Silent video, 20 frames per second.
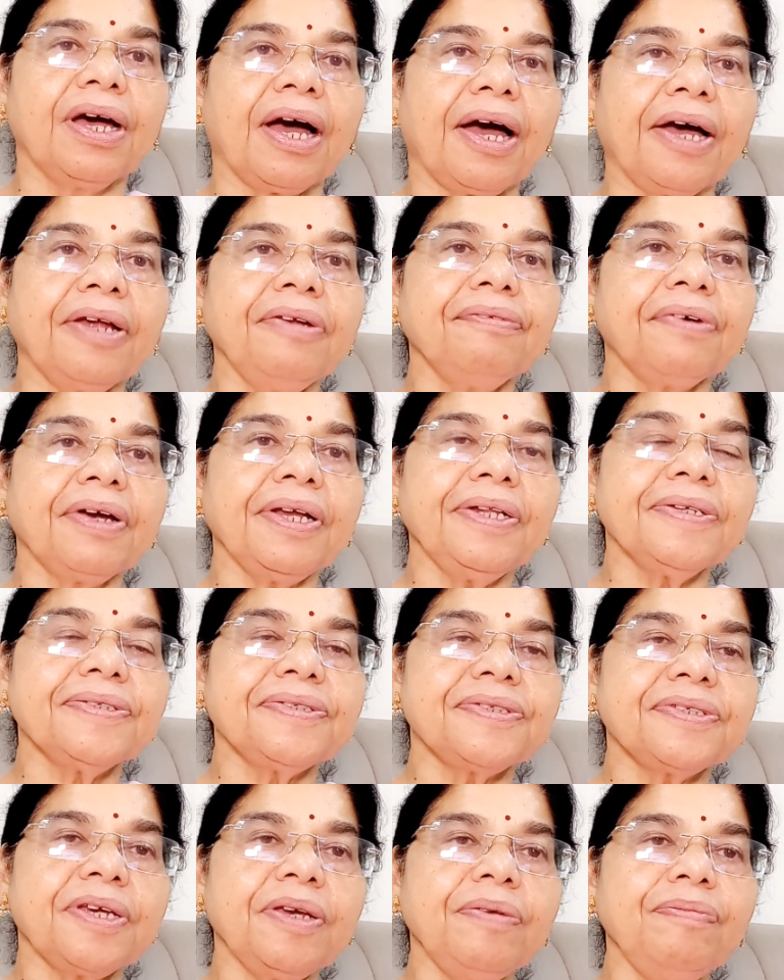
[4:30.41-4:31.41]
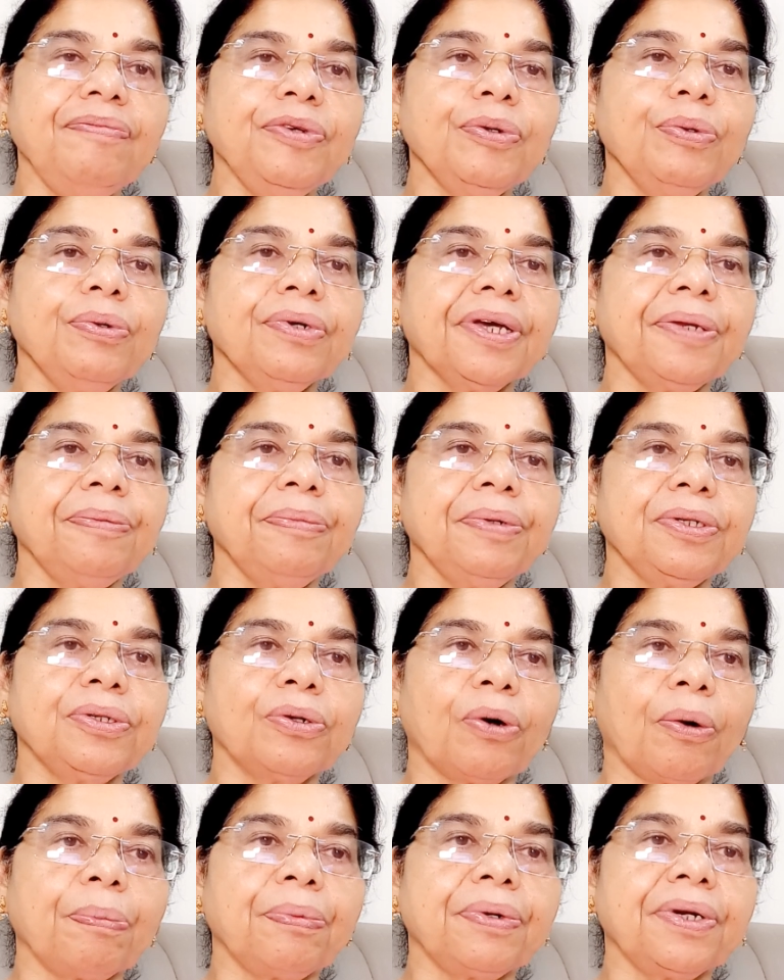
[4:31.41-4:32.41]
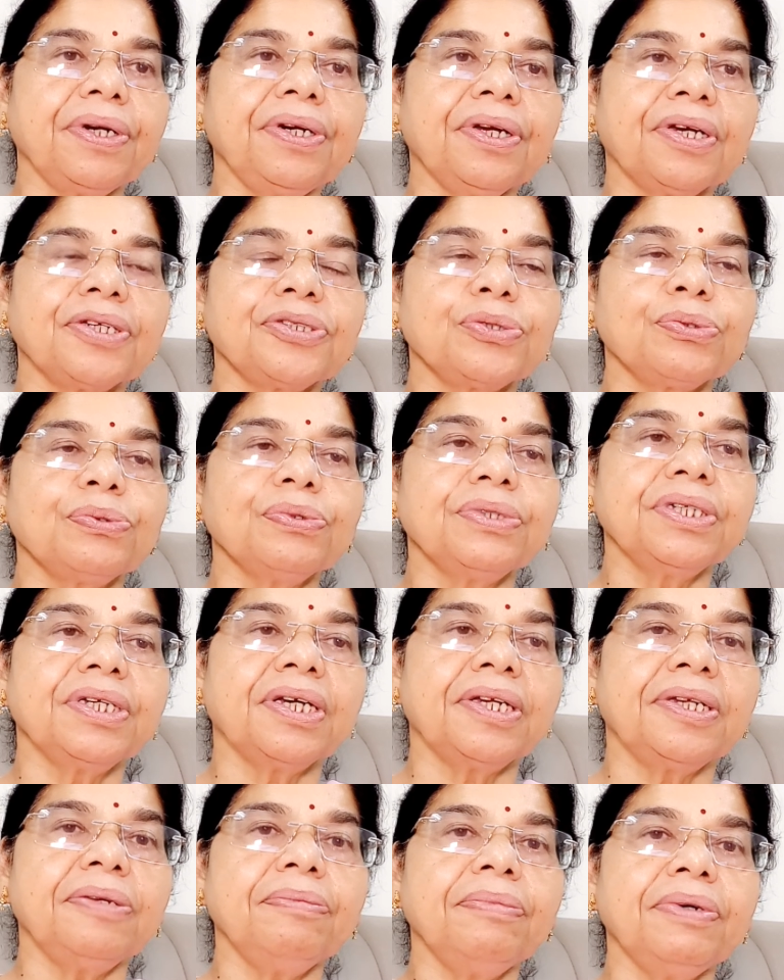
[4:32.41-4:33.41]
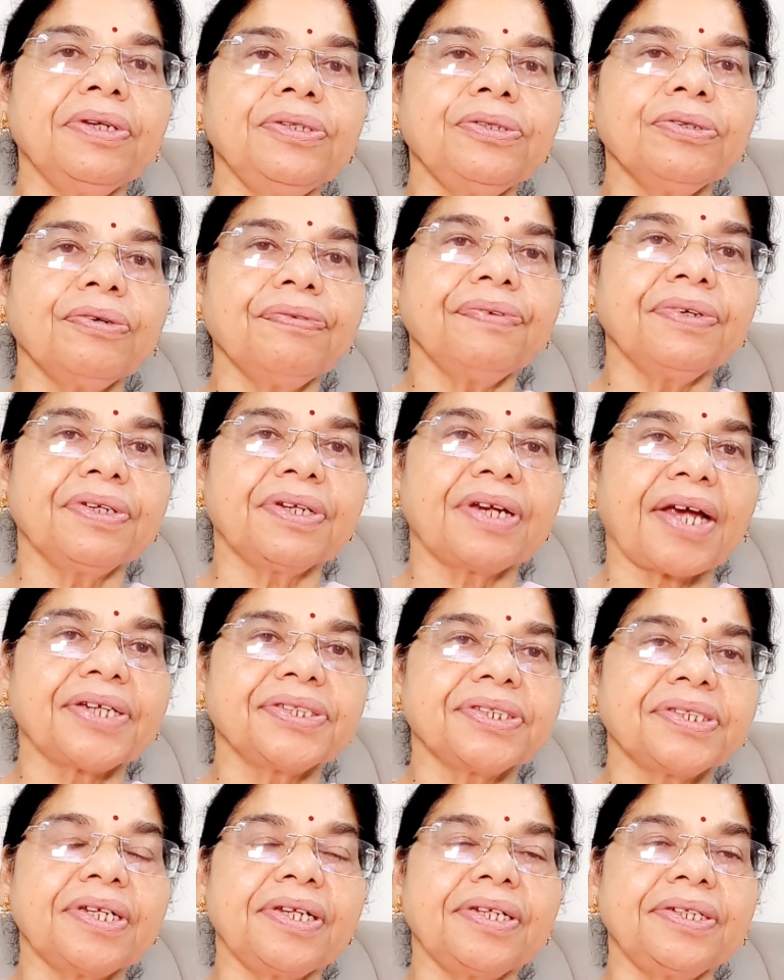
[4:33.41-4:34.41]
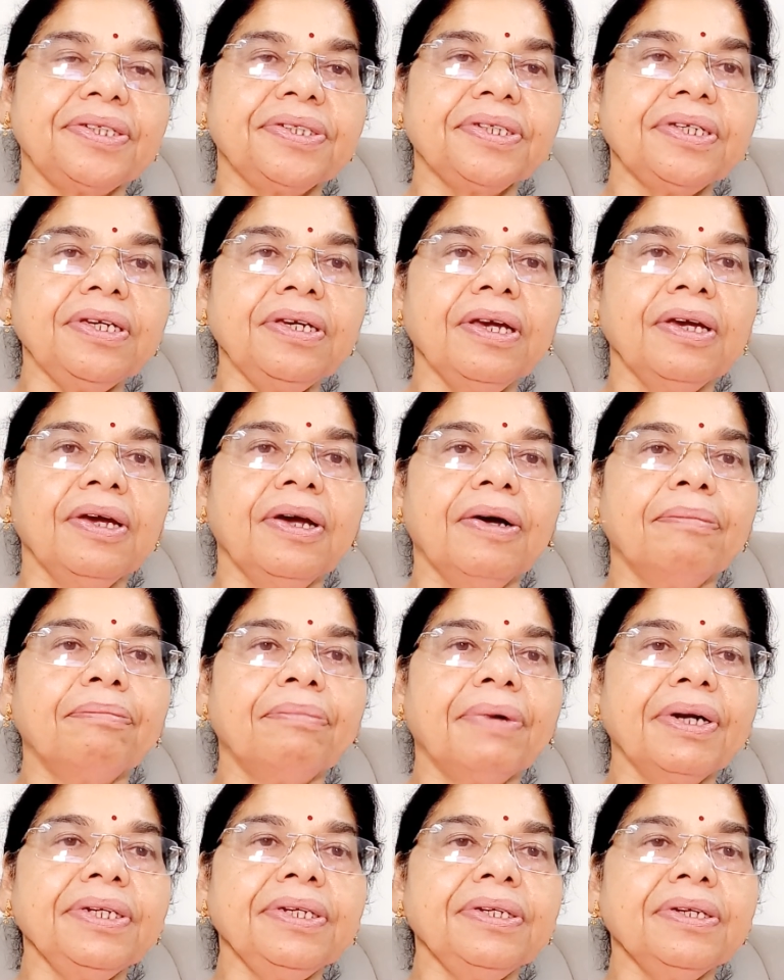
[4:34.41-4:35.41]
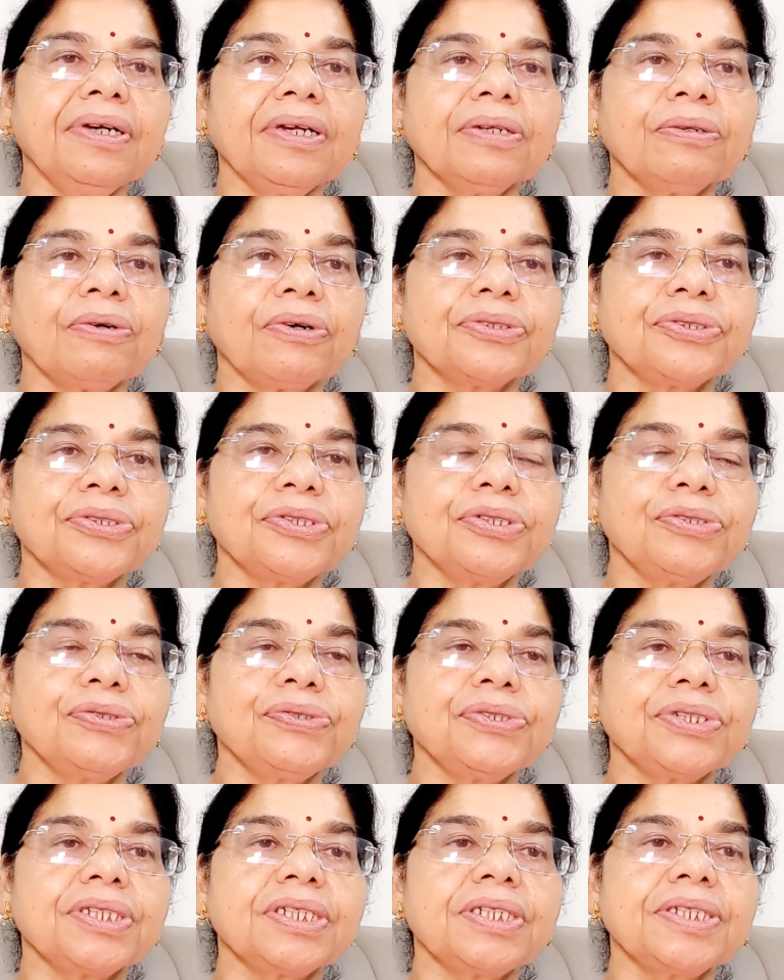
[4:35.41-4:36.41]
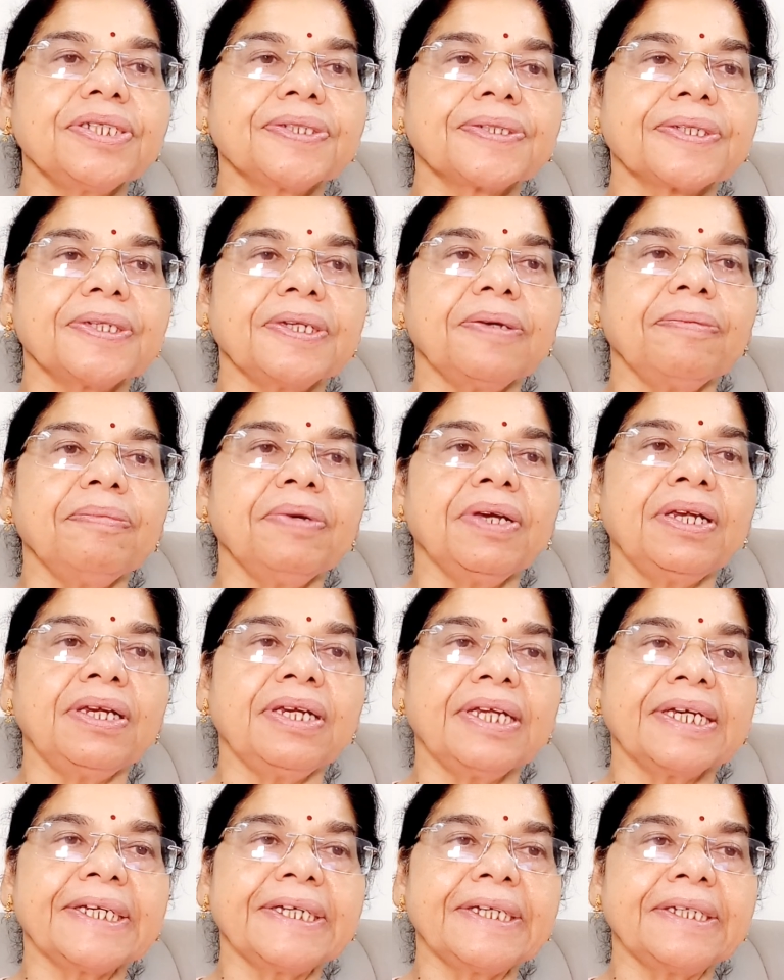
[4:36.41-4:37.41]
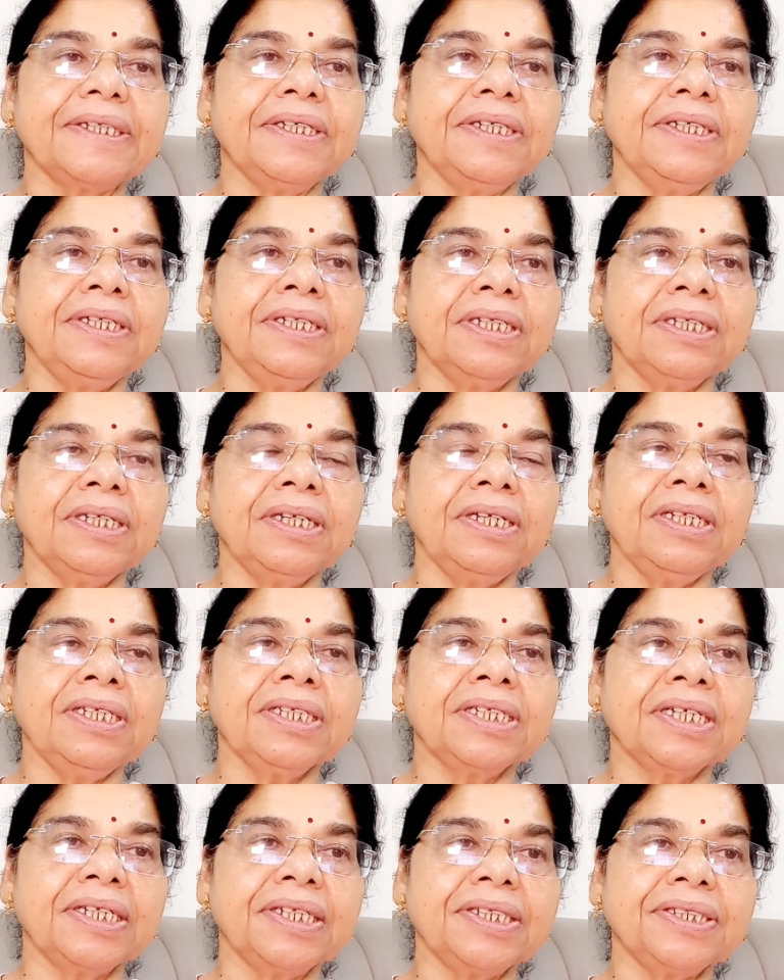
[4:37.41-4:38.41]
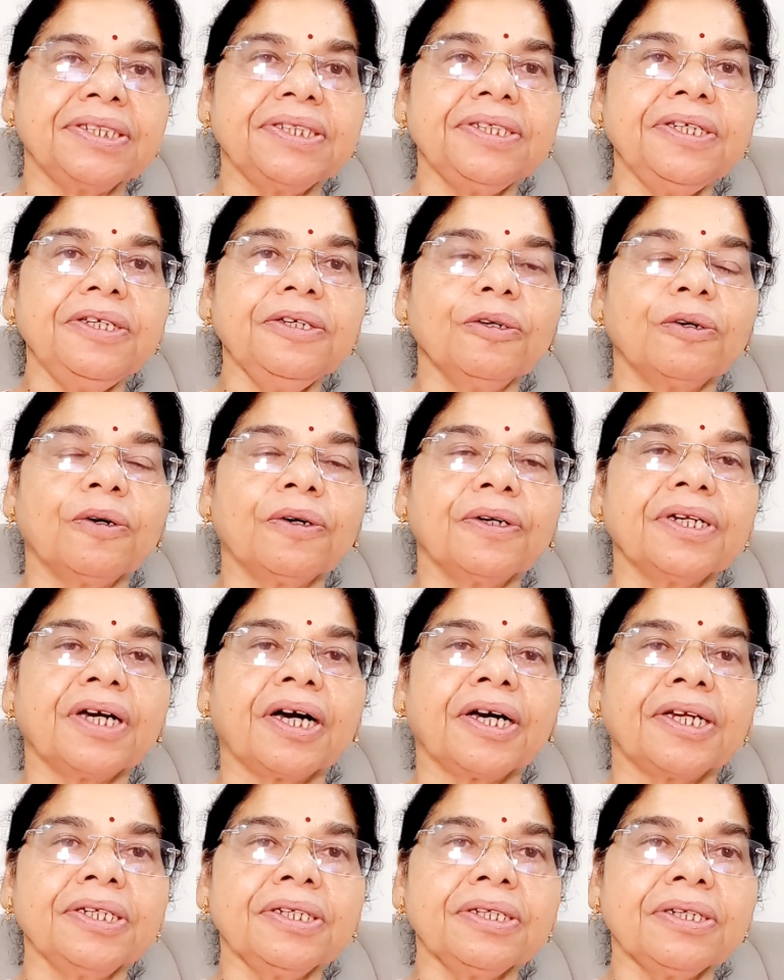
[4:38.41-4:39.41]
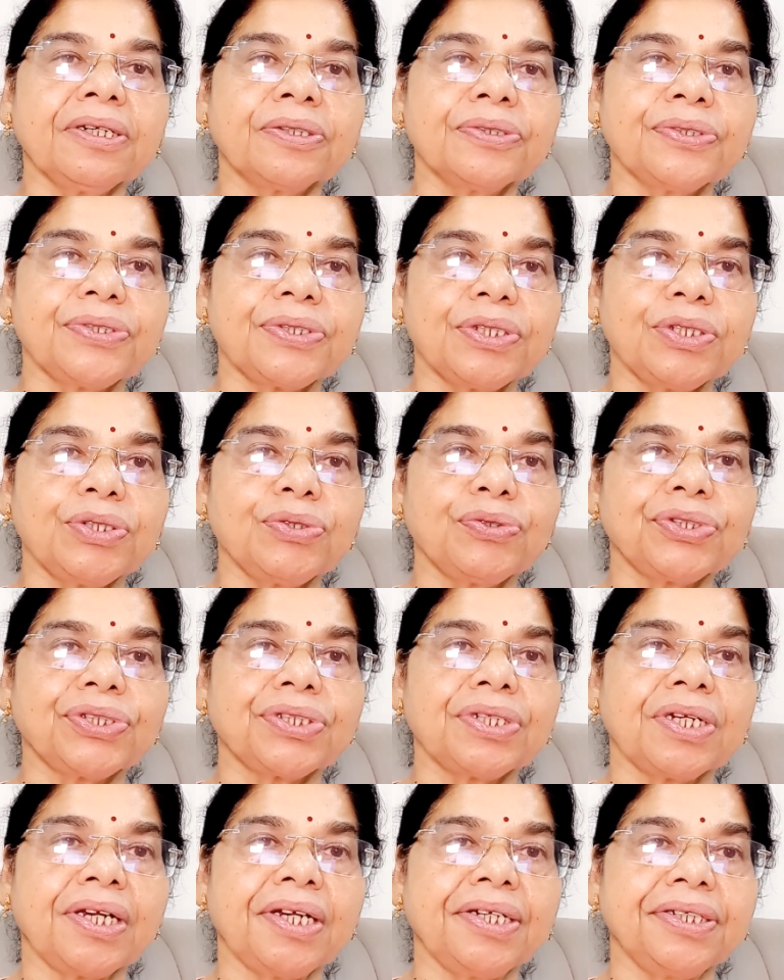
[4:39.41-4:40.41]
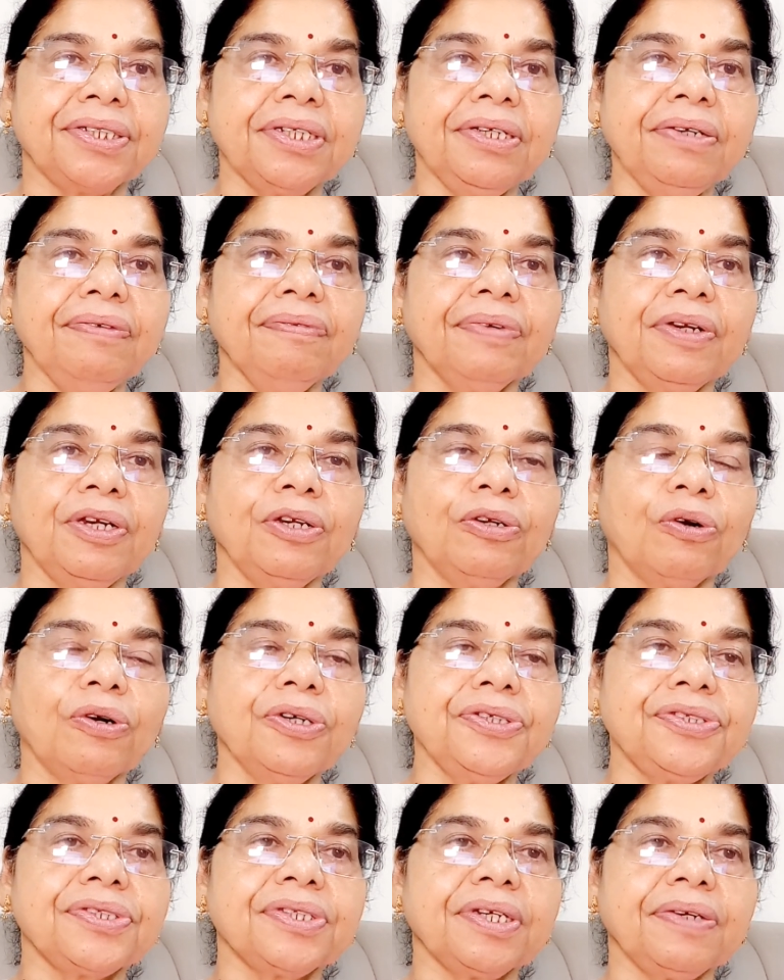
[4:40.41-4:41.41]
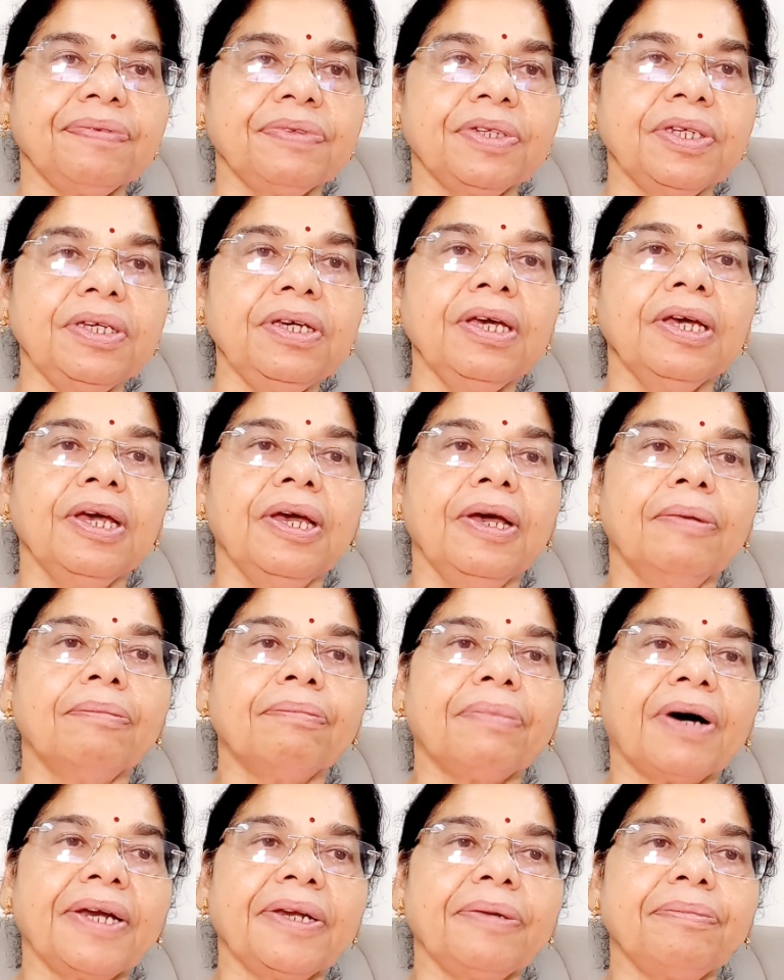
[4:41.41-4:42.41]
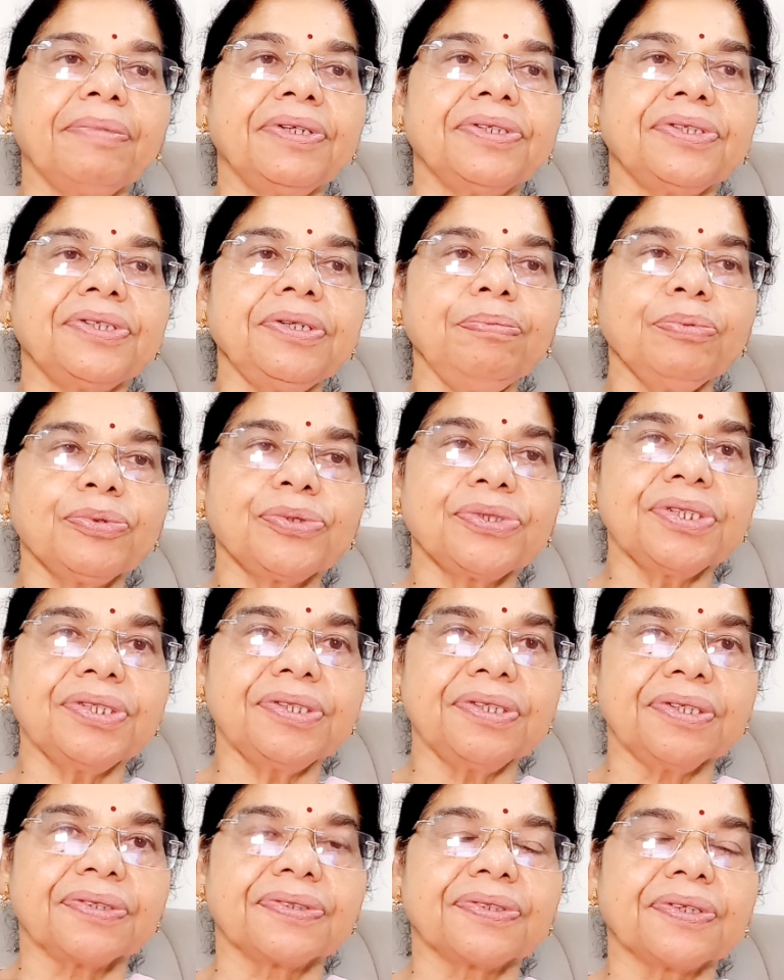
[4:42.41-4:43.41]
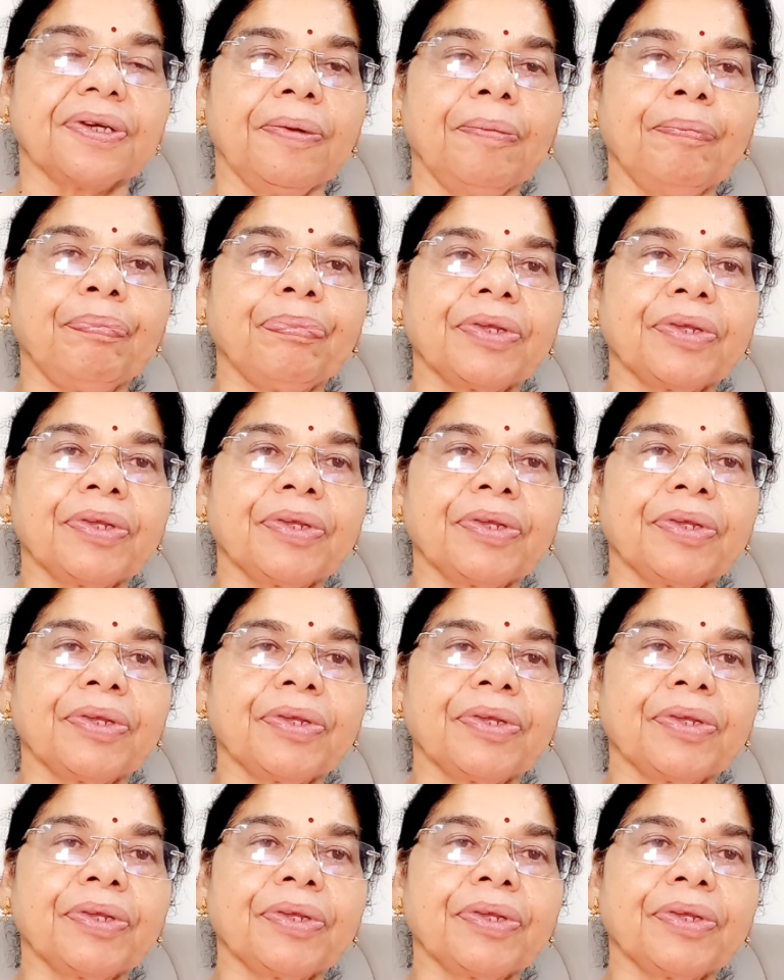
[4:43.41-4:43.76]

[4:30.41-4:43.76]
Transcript: And while the same view can be adopted as to the element of irrationality, but in our constitutional scheme, illegality or unconstitutionality will not save the parliamentary proceedings.